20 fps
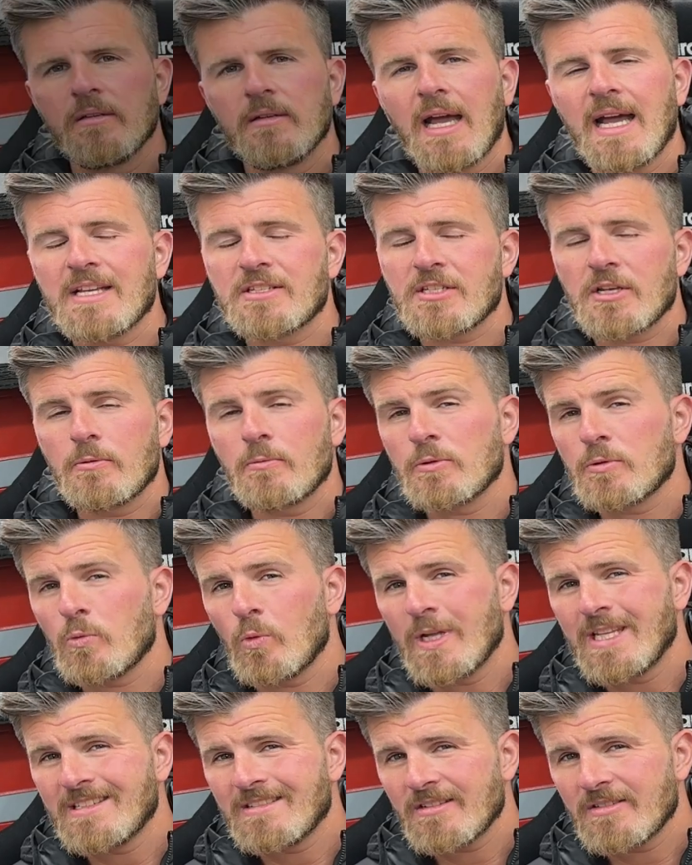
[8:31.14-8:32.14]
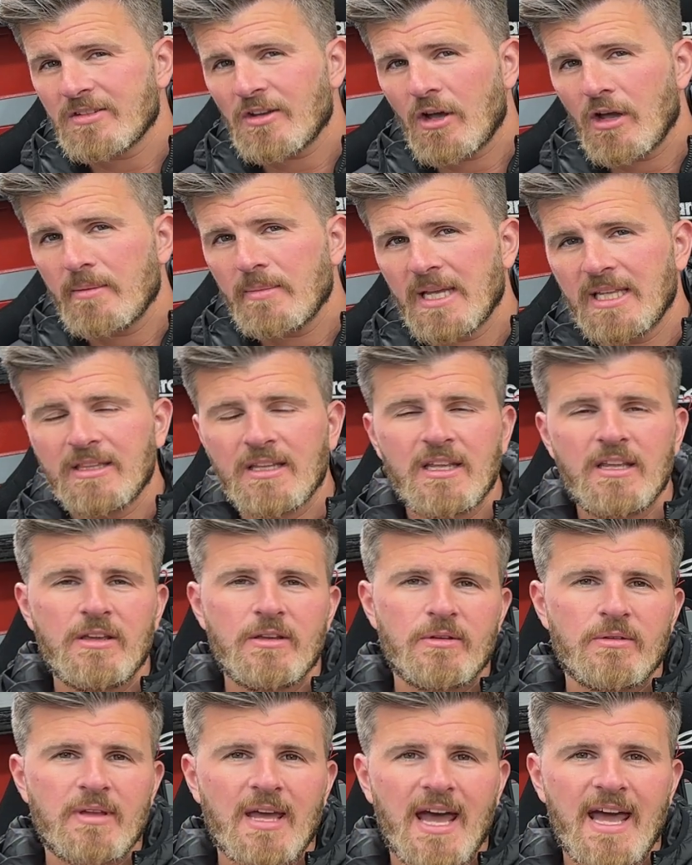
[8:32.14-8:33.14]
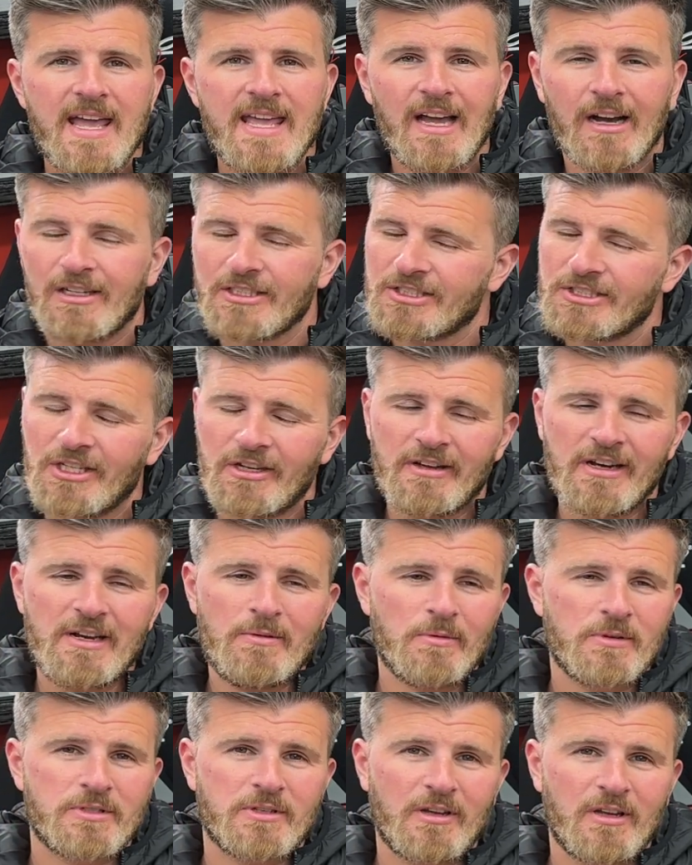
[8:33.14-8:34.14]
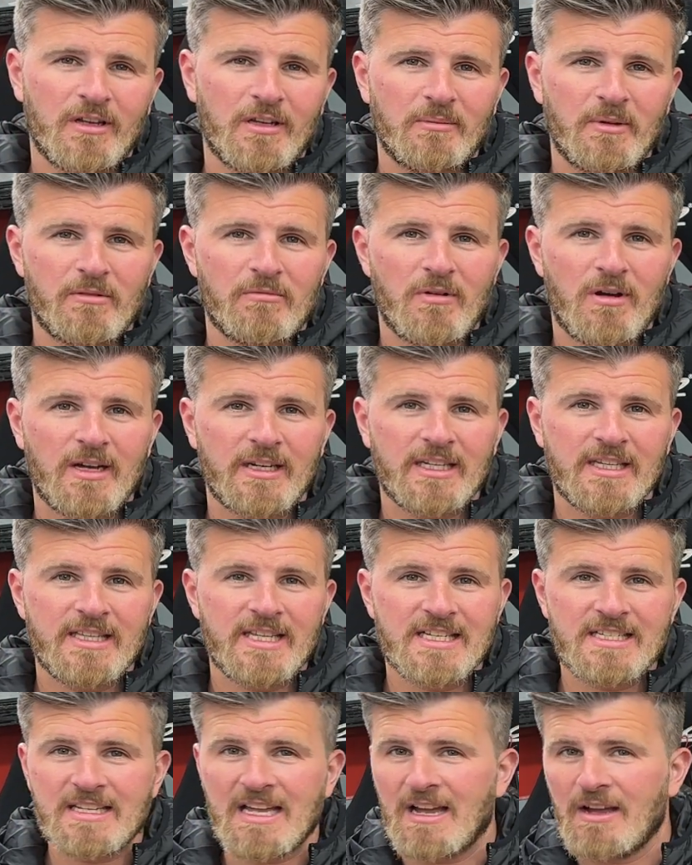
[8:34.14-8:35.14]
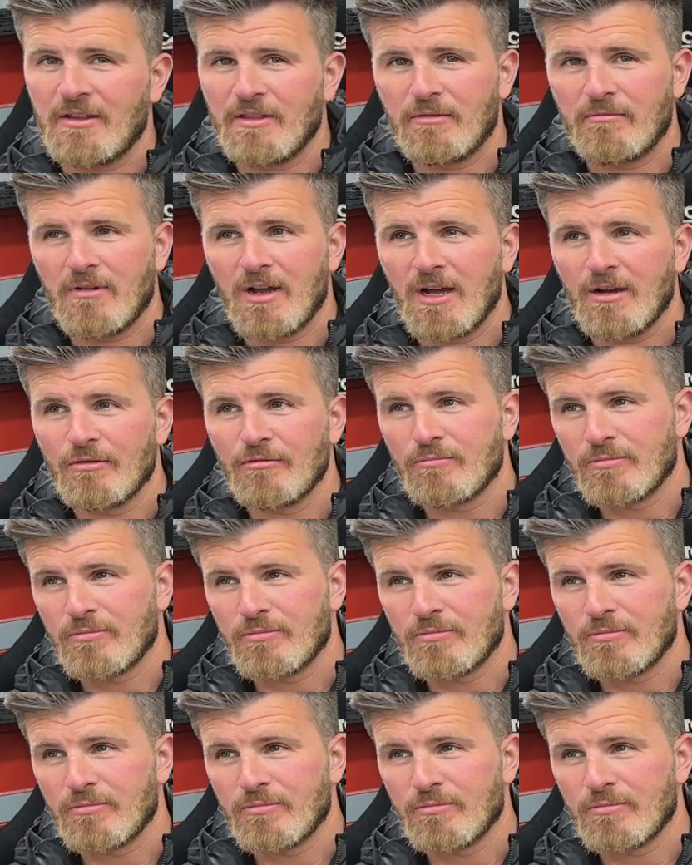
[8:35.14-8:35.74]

As it was winter time in the UK, I certainly wasn't going to be riding this out on the road.